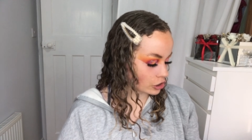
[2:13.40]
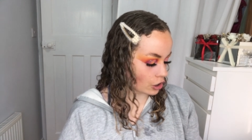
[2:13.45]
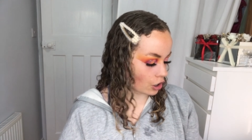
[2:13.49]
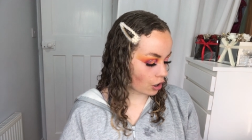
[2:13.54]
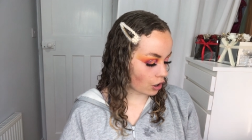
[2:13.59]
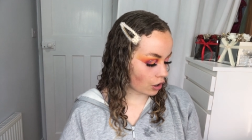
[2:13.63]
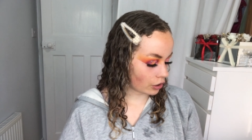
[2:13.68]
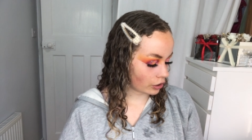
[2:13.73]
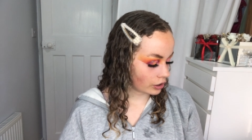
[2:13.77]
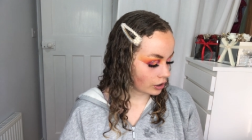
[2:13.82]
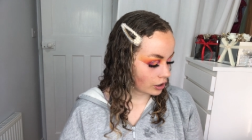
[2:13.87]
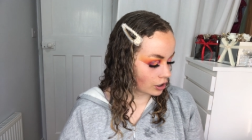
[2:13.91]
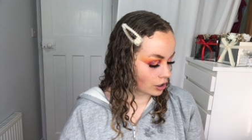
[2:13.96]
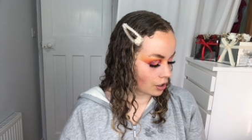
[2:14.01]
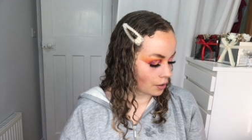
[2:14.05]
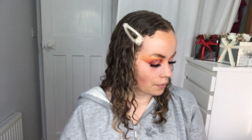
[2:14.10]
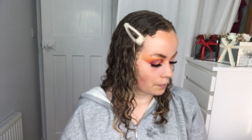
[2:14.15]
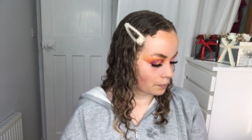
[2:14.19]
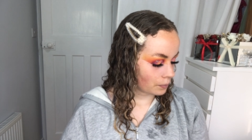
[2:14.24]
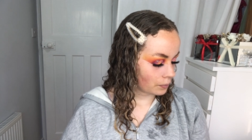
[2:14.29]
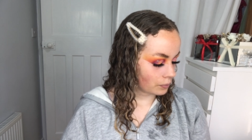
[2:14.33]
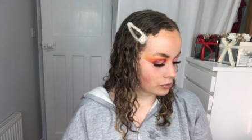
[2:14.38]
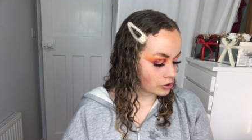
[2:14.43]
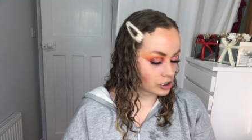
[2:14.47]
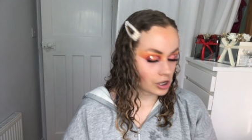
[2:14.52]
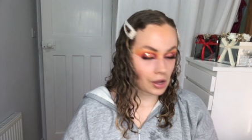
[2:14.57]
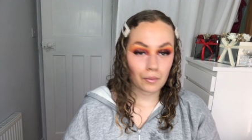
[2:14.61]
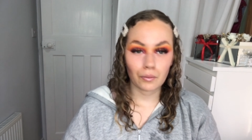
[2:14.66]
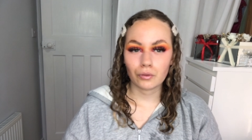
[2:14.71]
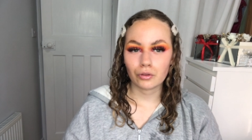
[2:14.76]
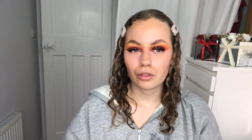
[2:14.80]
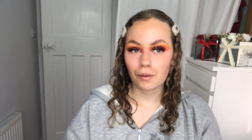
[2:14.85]
on so
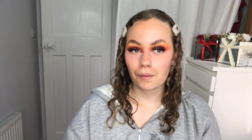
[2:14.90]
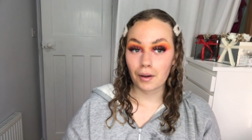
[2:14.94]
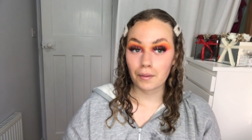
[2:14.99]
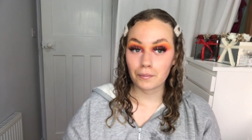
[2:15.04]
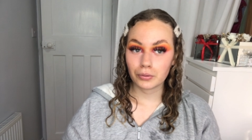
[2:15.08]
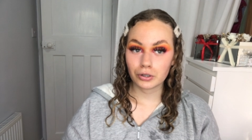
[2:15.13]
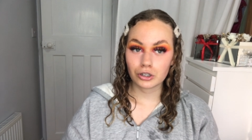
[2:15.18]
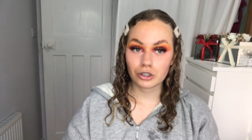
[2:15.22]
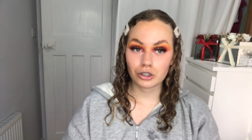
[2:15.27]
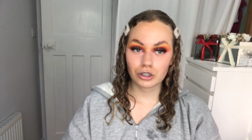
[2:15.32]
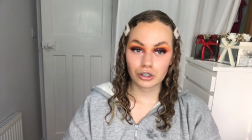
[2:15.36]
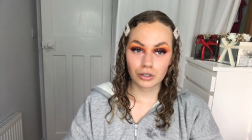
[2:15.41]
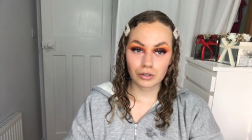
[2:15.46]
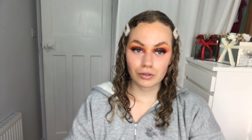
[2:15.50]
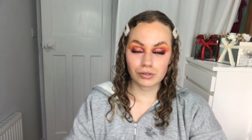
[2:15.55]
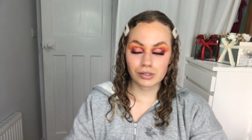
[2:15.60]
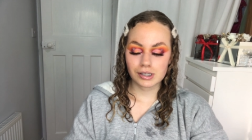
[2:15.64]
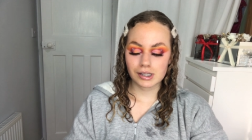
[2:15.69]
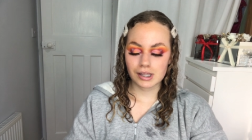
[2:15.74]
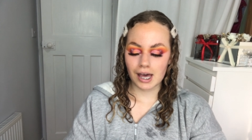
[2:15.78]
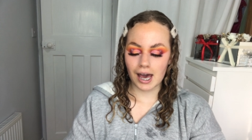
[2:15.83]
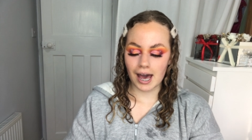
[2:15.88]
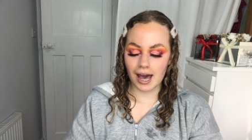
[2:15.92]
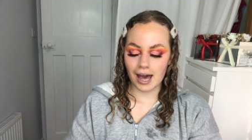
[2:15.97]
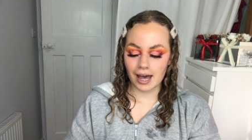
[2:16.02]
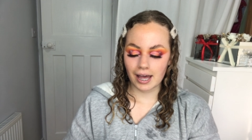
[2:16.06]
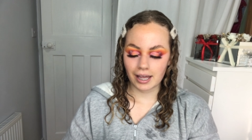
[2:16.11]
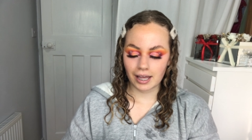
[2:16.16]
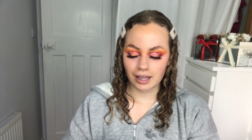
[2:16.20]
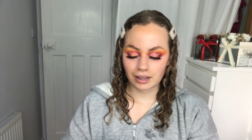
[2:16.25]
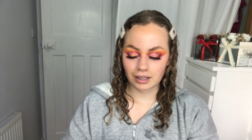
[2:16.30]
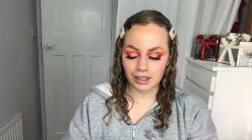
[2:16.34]
although I wouldn't use that
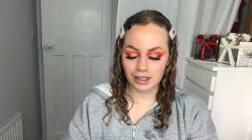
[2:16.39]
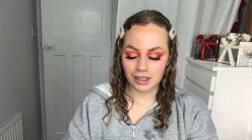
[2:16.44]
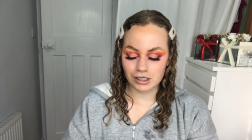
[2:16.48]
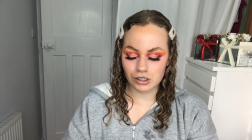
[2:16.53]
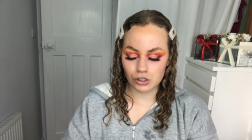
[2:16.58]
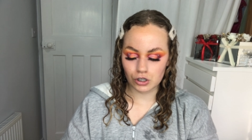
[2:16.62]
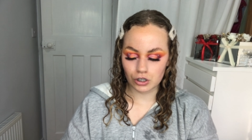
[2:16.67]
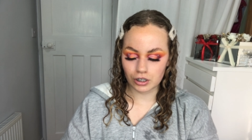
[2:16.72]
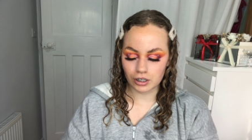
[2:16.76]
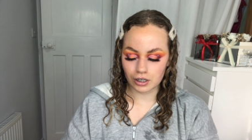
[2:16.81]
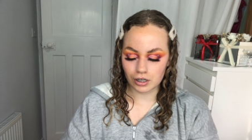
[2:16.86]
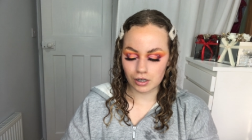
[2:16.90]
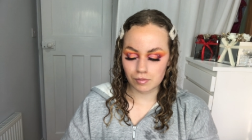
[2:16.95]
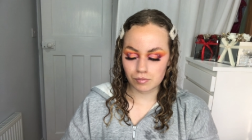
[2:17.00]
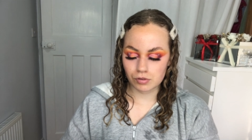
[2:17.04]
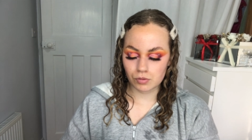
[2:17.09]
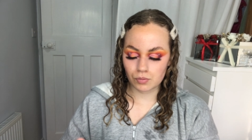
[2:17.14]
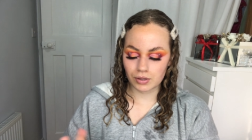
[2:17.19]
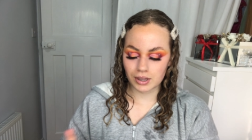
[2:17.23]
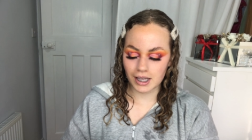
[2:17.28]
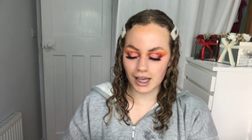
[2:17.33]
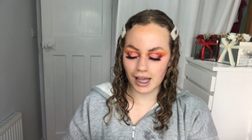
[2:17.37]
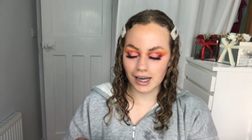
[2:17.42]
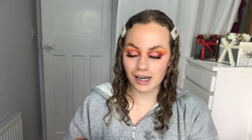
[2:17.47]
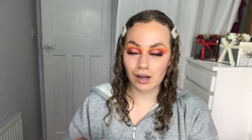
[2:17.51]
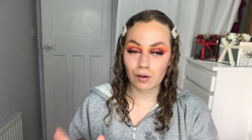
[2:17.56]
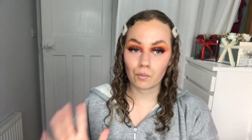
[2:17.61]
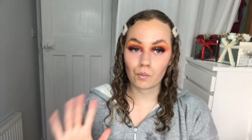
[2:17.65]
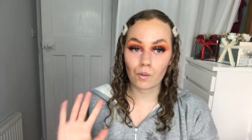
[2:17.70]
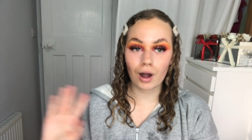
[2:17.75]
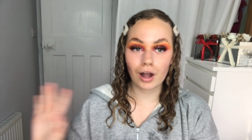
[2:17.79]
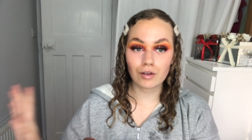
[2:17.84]
I think it's good it comes with it now
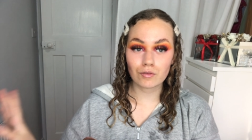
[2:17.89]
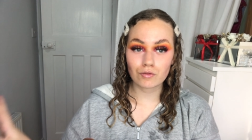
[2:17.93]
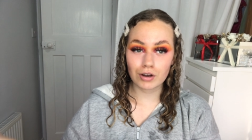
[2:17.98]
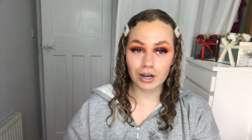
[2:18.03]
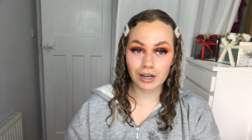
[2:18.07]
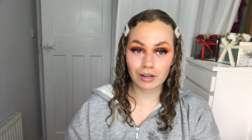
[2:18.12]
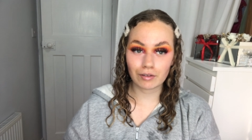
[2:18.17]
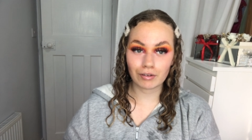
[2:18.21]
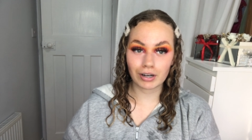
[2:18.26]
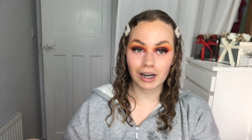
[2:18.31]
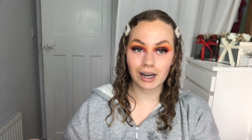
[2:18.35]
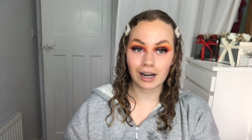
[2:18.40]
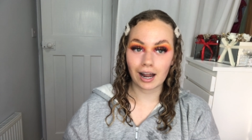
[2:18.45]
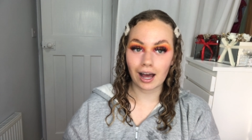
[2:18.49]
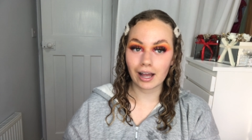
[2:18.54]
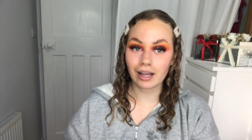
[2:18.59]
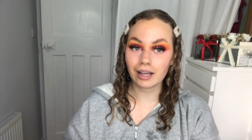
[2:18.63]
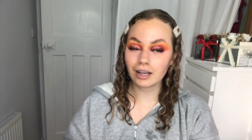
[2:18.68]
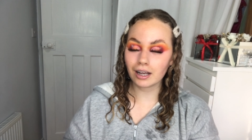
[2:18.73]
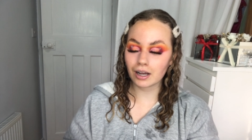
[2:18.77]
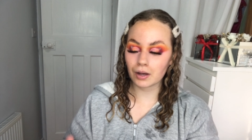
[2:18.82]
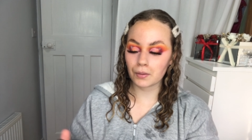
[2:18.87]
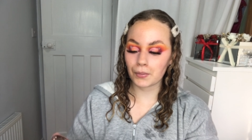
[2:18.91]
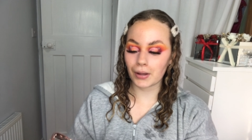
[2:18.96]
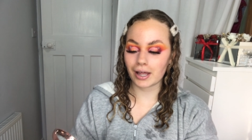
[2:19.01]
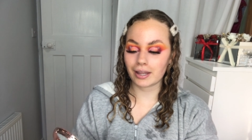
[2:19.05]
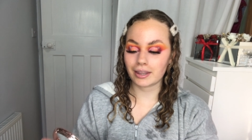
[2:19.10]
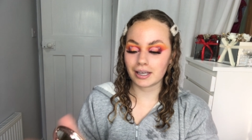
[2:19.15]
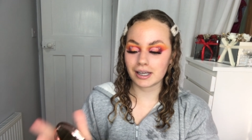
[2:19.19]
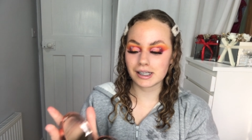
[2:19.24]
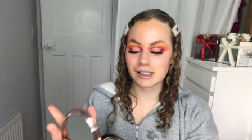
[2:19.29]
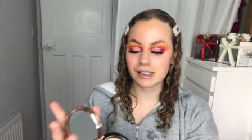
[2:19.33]
what I really really like about
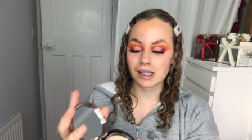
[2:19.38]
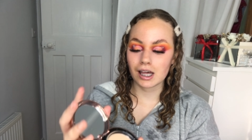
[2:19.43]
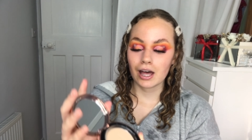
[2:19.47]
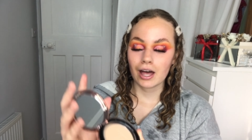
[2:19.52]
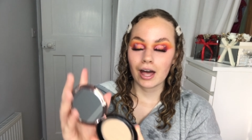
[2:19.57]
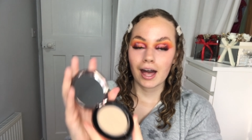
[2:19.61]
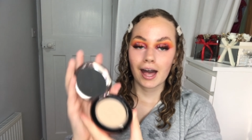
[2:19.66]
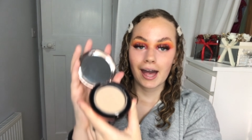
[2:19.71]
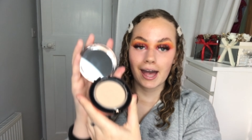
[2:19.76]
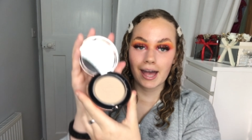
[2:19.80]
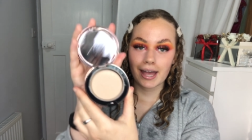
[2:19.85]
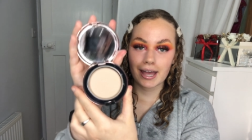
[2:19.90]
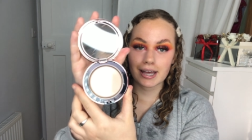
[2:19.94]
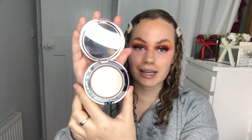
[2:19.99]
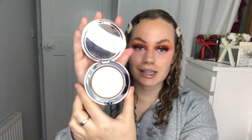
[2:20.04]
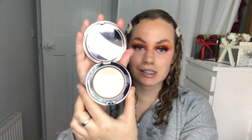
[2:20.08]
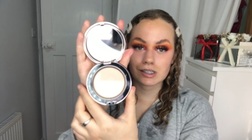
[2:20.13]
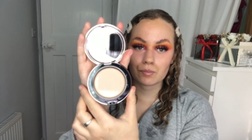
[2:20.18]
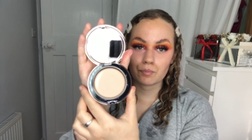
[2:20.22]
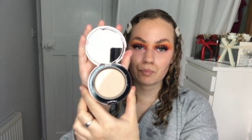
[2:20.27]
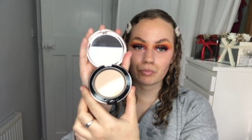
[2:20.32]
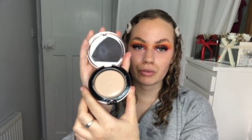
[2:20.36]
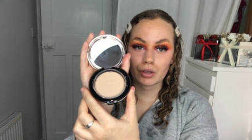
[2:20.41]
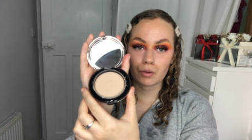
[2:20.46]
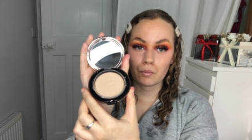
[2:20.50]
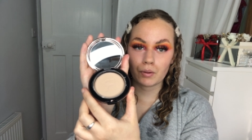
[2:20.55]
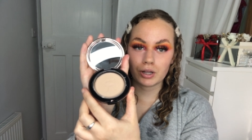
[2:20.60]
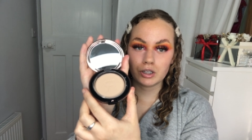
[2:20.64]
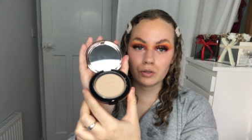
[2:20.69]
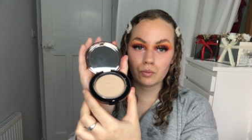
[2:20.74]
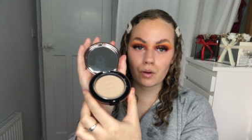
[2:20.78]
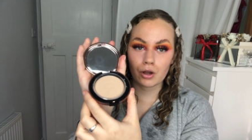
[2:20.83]
this is when
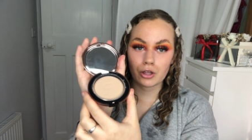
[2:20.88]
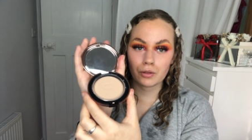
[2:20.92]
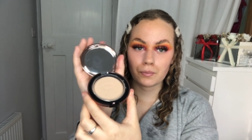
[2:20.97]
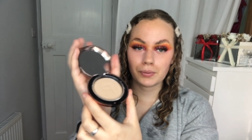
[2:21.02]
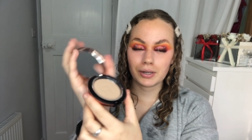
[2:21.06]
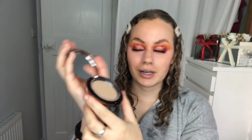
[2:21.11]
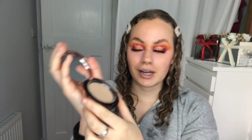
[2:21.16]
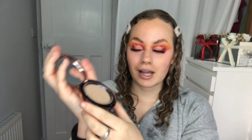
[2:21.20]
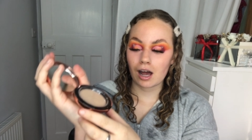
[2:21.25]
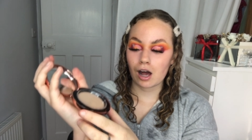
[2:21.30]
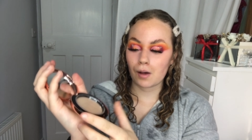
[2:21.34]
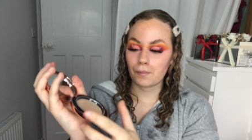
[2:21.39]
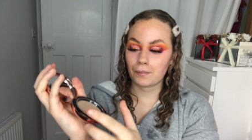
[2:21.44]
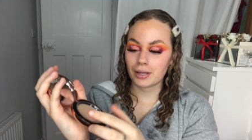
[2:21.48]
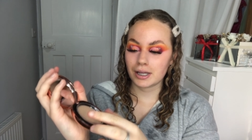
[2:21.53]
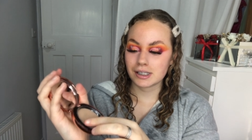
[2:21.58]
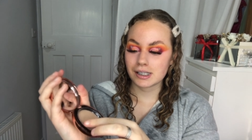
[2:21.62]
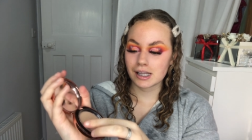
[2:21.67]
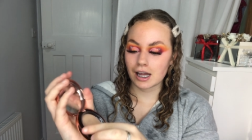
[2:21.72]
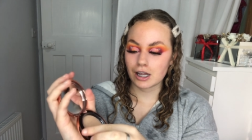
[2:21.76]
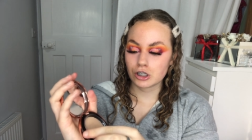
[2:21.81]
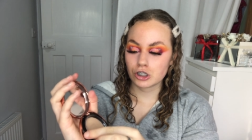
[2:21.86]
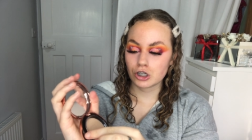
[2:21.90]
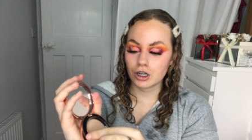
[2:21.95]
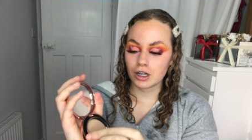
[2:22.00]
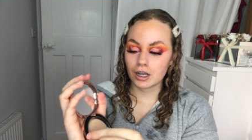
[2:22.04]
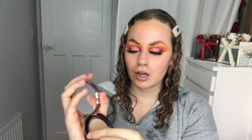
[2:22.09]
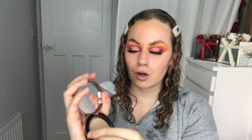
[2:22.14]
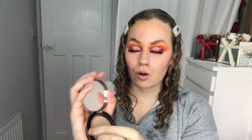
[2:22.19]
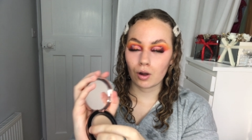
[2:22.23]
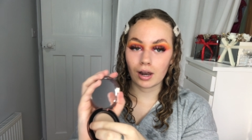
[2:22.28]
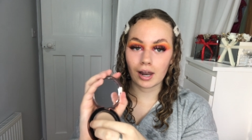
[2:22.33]
you open it up it's actually
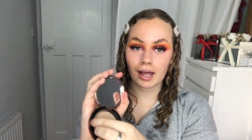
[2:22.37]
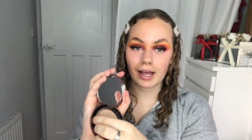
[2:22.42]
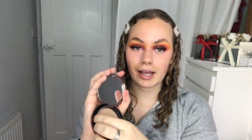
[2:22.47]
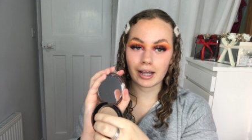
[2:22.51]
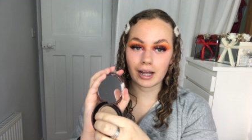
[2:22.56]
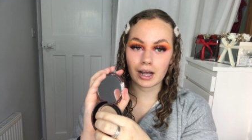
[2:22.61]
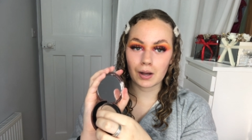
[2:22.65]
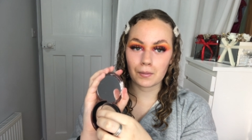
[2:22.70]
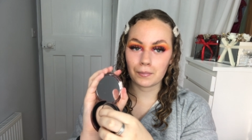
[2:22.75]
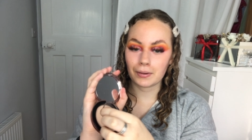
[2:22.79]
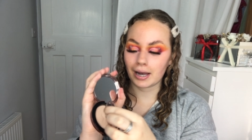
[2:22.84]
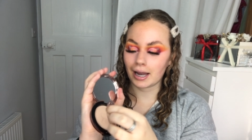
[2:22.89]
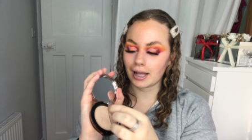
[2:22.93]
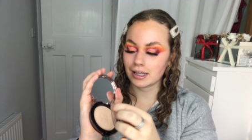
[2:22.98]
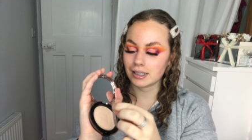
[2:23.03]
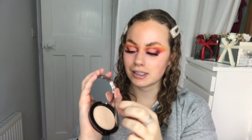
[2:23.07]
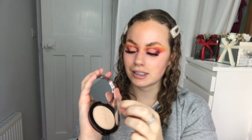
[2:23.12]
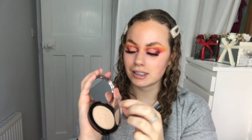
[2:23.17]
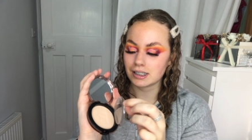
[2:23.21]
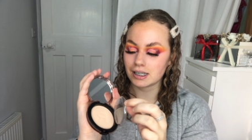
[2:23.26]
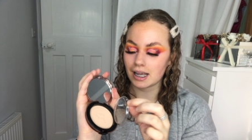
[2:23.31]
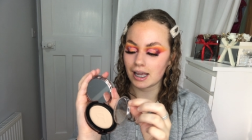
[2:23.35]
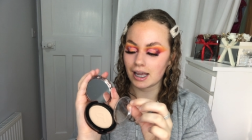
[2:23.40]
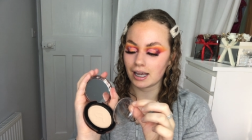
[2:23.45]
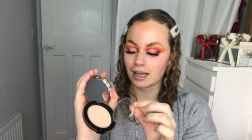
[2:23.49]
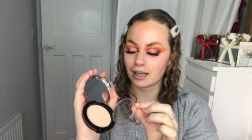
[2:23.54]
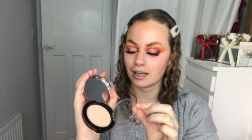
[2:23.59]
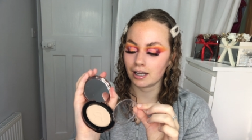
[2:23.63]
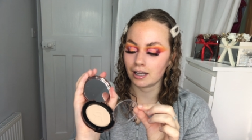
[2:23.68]
got like a plastic